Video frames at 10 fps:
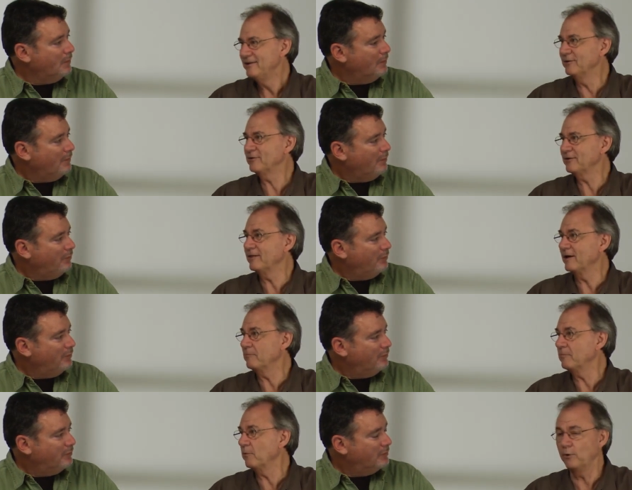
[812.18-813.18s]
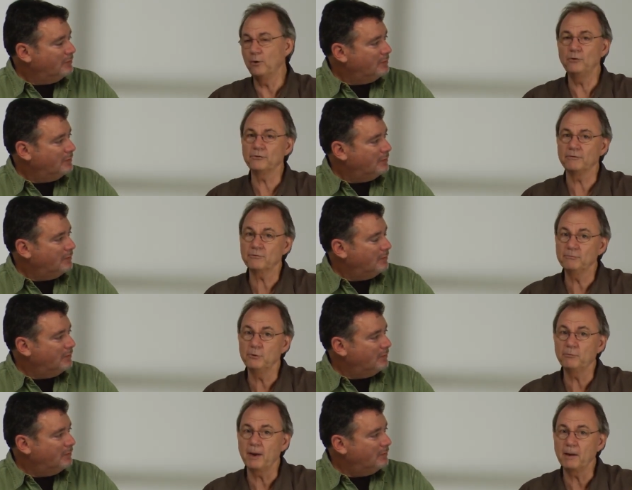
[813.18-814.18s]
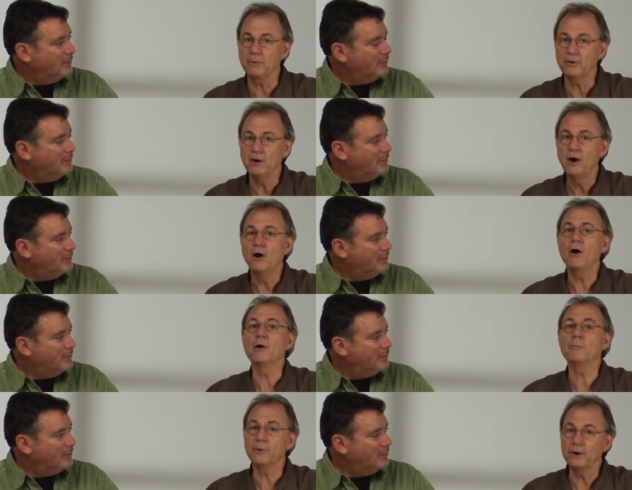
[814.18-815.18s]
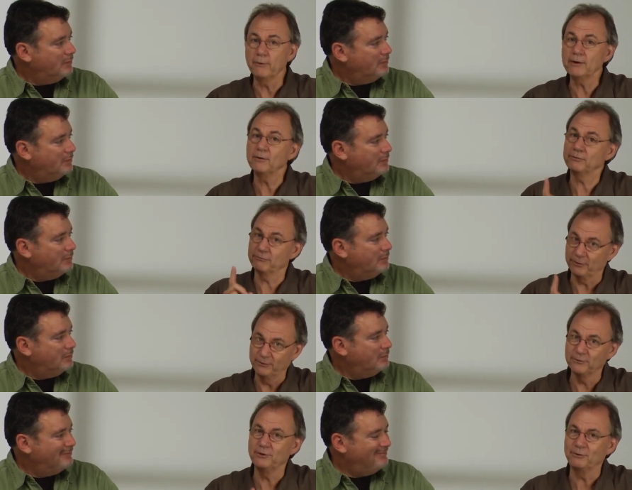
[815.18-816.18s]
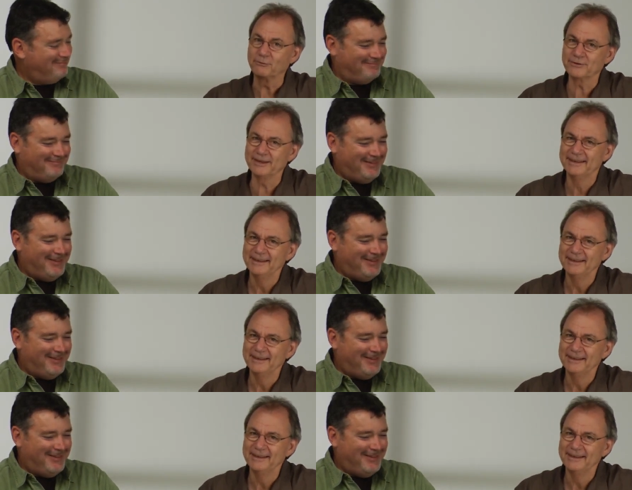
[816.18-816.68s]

Speaker 1: you'll see that rolls of smooth paper are pre-wrinkled for your use.